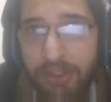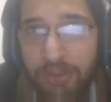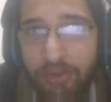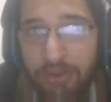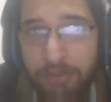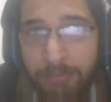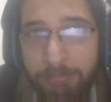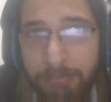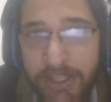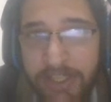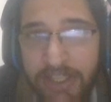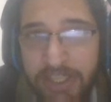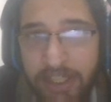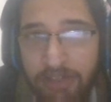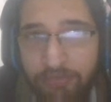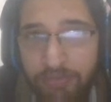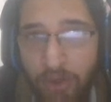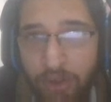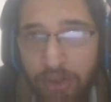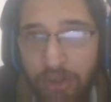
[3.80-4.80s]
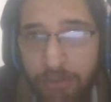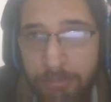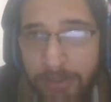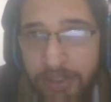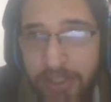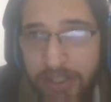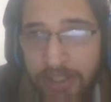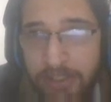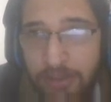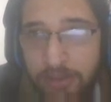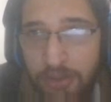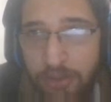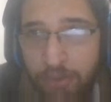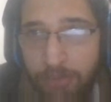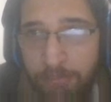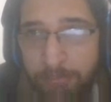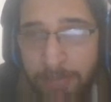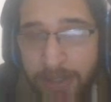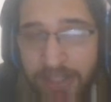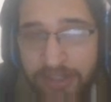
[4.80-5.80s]
your P D F document into
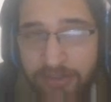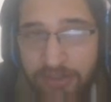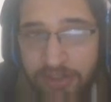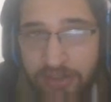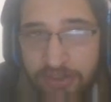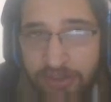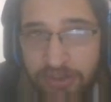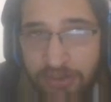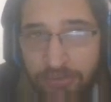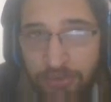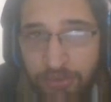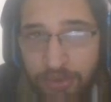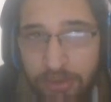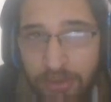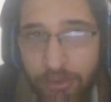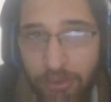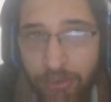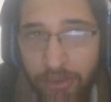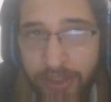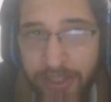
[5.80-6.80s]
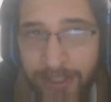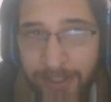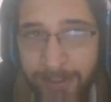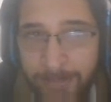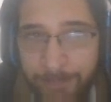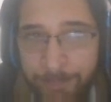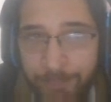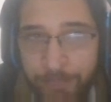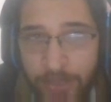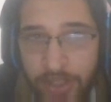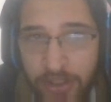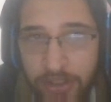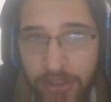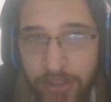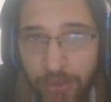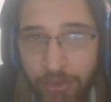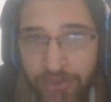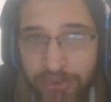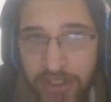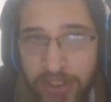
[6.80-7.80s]
base sixty-four code here
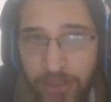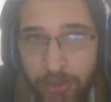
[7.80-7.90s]
using